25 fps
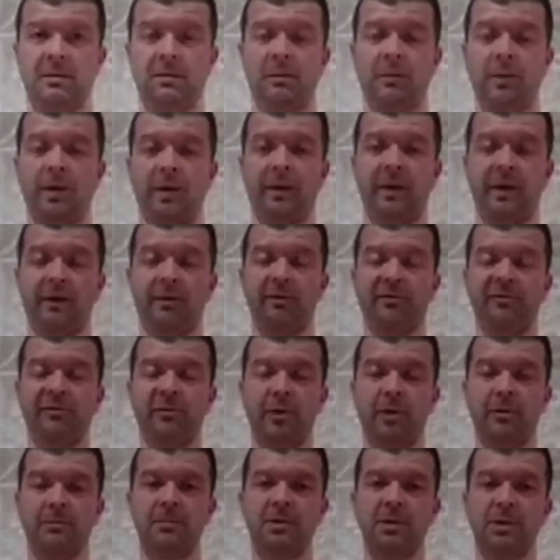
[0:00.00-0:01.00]
where they were
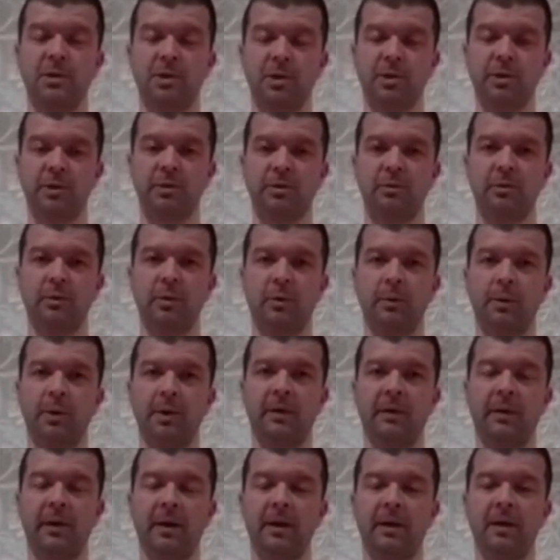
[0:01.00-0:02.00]
from to Joshua,
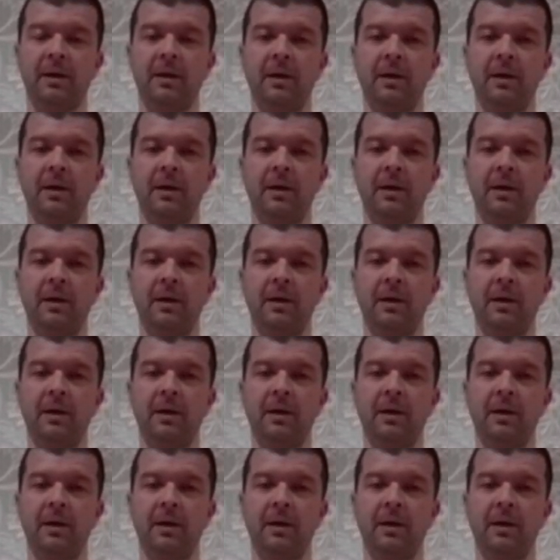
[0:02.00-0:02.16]
weren't they?